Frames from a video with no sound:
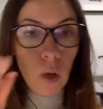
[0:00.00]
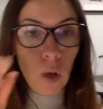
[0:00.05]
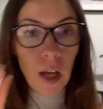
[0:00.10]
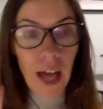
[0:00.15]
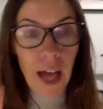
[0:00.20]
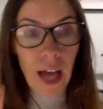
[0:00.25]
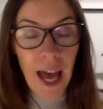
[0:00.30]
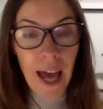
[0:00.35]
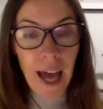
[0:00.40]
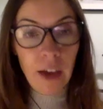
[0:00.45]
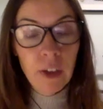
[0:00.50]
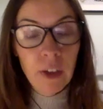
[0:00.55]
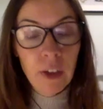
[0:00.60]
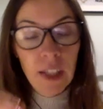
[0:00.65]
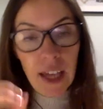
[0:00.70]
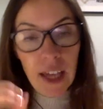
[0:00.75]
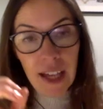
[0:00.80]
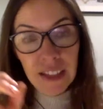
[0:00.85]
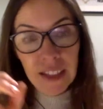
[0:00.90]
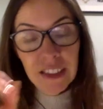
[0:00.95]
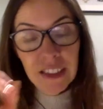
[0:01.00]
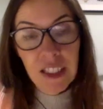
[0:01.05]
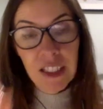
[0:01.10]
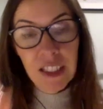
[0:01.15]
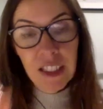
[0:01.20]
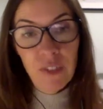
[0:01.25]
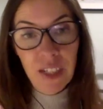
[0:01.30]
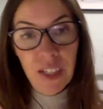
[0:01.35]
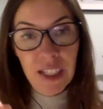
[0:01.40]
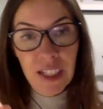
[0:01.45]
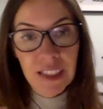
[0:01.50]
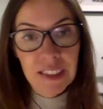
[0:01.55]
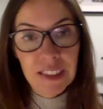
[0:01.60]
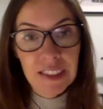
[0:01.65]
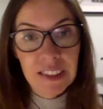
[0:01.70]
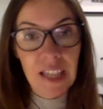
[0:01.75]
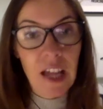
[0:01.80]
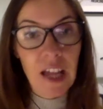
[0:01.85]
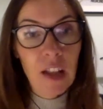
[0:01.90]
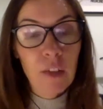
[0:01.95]
how the activity
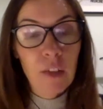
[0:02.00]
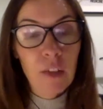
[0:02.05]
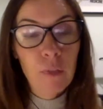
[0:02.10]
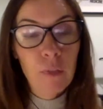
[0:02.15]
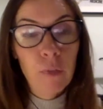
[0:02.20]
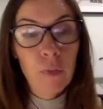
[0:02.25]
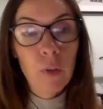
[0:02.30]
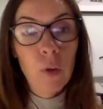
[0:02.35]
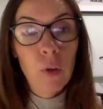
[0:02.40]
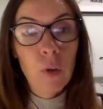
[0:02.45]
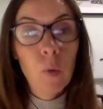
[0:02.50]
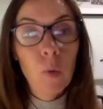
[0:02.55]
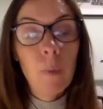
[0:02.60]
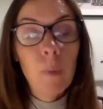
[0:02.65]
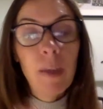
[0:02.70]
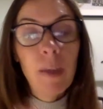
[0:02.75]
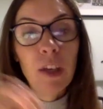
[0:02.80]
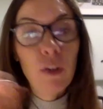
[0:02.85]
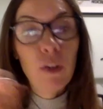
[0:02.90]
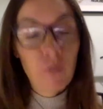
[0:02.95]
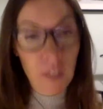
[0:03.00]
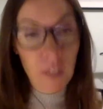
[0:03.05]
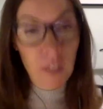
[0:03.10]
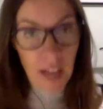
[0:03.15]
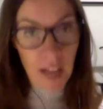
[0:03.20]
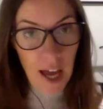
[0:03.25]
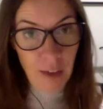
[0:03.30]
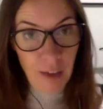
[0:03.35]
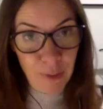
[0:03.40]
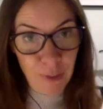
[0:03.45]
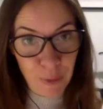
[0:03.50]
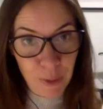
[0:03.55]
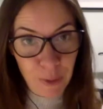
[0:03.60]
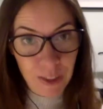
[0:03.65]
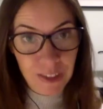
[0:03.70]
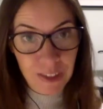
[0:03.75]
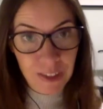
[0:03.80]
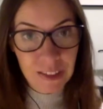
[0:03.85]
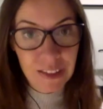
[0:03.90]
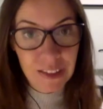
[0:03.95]
itself will make you feel
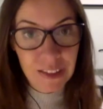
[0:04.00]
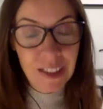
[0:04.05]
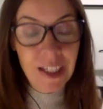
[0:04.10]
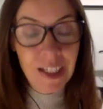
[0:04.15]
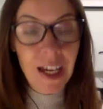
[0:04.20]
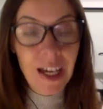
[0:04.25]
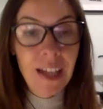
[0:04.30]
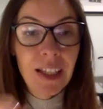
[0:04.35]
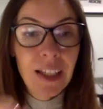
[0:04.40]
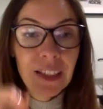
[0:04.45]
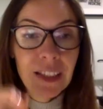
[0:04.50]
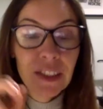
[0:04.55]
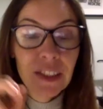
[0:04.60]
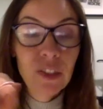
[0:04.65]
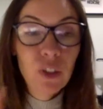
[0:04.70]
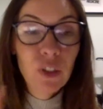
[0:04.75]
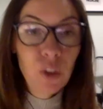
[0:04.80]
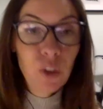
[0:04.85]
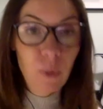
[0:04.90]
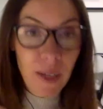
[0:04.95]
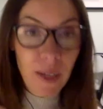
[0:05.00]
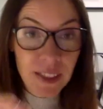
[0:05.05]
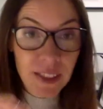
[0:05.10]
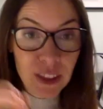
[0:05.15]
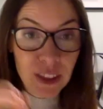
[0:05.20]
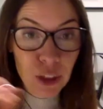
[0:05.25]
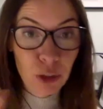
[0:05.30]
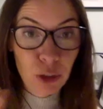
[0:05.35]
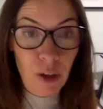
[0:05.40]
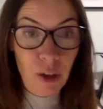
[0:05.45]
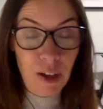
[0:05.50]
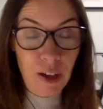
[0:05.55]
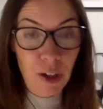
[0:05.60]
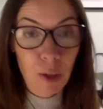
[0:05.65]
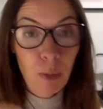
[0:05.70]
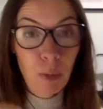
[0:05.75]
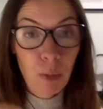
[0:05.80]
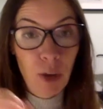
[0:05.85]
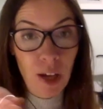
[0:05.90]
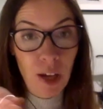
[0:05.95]
afterwards and that's another way to train your
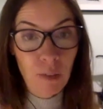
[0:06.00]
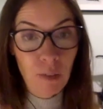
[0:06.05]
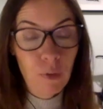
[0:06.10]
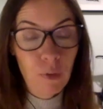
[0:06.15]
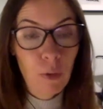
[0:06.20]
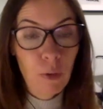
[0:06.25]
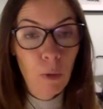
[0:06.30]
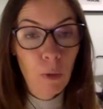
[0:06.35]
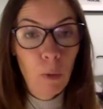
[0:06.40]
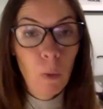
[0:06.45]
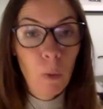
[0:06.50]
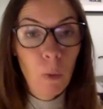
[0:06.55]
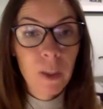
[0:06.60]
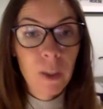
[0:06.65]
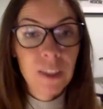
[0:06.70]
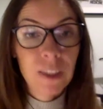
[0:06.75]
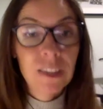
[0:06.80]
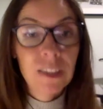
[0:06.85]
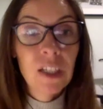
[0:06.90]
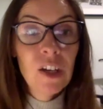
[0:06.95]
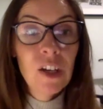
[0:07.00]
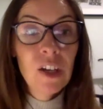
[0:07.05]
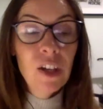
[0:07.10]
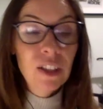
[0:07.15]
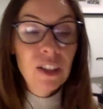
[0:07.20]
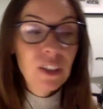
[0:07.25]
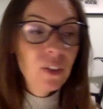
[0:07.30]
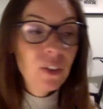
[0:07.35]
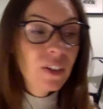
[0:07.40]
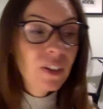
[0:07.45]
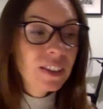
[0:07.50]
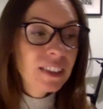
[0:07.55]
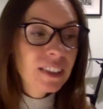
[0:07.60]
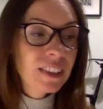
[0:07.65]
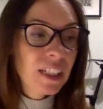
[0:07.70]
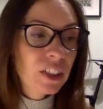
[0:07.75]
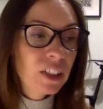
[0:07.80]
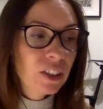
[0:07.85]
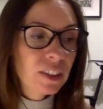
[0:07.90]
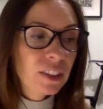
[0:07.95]
brain for rewards. So you can
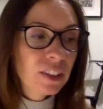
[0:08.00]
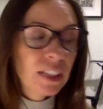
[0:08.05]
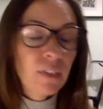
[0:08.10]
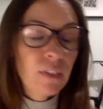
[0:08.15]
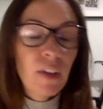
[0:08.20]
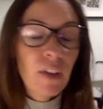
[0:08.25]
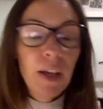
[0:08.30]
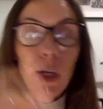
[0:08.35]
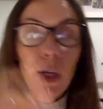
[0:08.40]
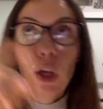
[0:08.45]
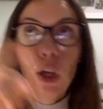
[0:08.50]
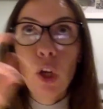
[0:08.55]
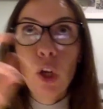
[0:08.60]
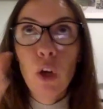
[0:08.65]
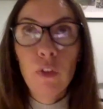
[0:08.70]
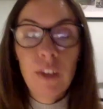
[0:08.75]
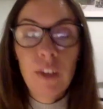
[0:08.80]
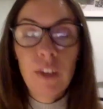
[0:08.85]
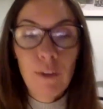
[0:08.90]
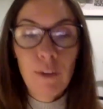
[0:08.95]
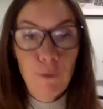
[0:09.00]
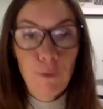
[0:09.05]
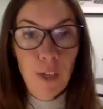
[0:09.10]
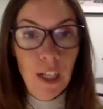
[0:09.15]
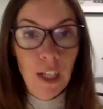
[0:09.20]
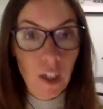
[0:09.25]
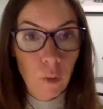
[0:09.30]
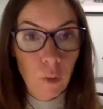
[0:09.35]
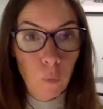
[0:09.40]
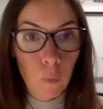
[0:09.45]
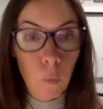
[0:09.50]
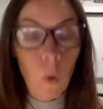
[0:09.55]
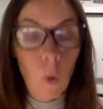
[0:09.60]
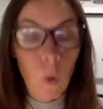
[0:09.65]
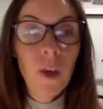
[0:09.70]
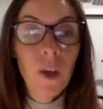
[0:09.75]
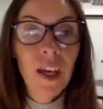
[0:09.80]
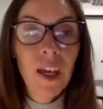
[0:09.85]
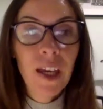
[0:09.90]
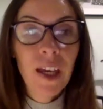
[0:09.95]
say to yourself, I love that feeling of
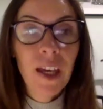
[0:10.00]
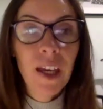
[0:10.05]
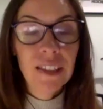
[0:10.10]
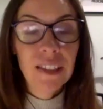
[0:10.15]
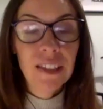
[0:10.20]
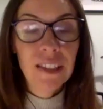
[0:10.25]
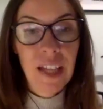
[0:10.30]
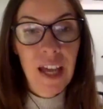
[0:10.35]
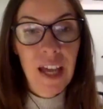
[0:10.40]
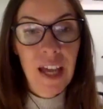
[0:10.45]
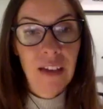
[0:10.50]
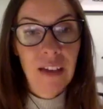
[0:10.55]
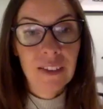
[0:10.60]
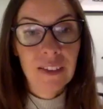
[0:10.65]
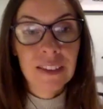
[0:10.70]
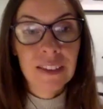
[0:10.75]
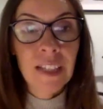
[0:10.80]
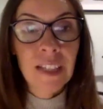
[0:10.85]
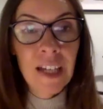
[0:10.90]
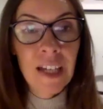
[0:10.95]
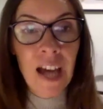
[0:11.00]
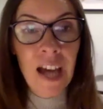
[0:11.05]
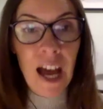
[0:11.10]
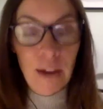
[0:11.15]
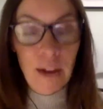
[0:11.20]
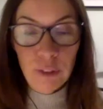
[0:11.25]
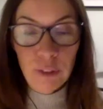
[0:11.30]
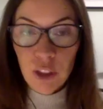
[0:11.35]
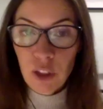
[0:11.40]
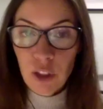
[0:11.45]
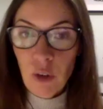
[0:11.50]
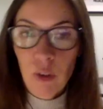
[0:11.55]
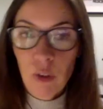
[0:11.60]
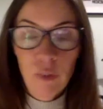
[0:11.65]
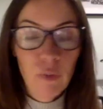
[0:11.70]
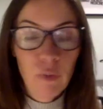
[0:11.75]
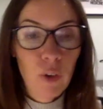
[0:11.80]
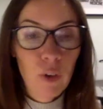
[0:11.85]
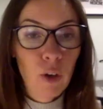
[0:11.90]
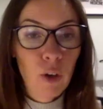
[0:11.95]
walking into the house after going
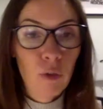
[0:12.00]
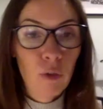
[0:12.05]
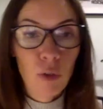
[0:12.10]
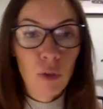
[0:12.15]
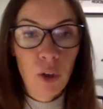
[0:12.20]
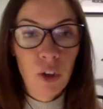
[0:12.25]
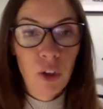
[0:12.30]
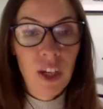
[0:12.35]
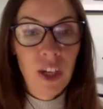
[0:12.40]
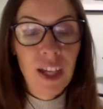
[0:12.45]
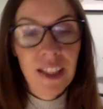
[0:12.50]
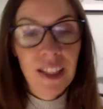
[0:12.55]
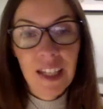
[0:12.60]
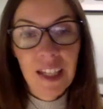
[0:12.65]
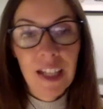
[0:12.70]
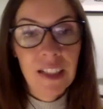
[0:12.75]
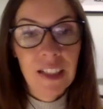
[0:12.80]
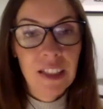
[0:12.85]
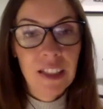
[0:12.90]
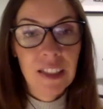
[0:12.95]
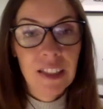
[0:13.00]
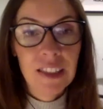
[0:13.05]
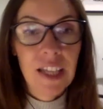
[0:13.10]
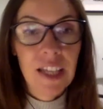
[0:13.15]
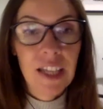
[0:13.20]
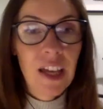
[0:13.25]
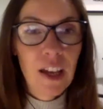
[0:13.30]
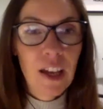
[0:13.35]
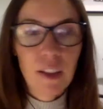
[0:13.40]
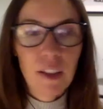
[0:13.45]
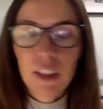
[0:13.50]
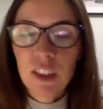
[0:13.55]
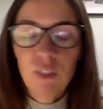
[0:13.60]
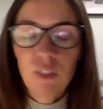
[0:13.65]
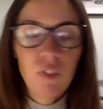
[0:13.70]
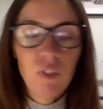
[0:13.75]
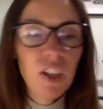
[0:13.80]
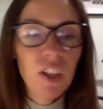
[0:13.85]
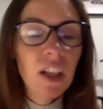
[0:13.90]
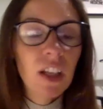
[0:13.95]
for a run at the end of the day. I just
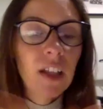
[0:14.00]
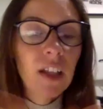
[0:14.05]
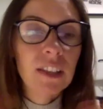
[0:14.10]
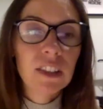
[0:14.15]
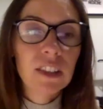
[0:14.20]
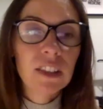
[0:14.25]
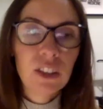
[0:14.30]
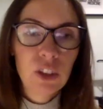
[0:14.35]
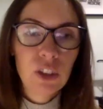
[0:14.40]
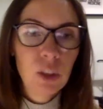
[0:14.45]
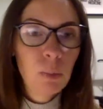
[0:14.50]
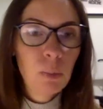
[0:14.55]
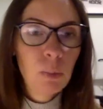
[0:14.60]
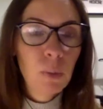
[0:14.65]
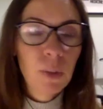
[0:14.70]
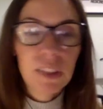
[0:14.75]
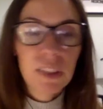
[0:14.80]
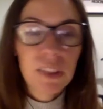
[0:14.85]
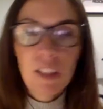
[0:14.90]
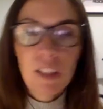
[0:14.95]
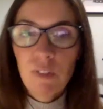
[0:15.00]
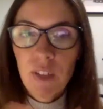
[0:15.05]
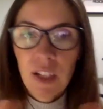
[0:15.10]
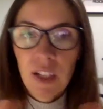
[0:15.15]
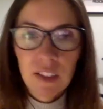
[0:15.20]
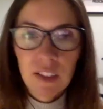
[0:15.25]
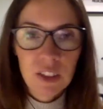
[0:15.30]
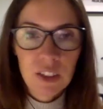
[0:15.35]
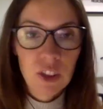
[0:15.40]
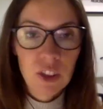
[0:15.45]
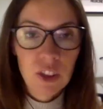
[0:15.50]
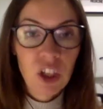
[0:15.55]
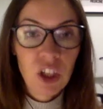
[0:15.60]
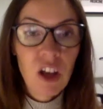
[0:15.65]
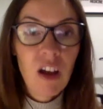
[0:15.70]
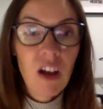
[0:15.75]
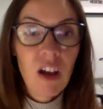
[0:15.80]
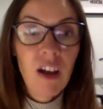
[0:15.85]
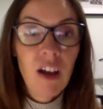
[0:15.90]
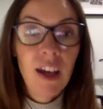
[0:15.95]
feel on such a buzz. I feel on such a
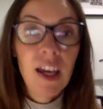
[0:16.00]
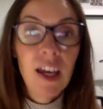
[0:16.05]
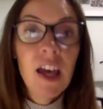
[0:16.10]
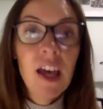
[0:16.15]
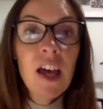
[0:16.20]
high.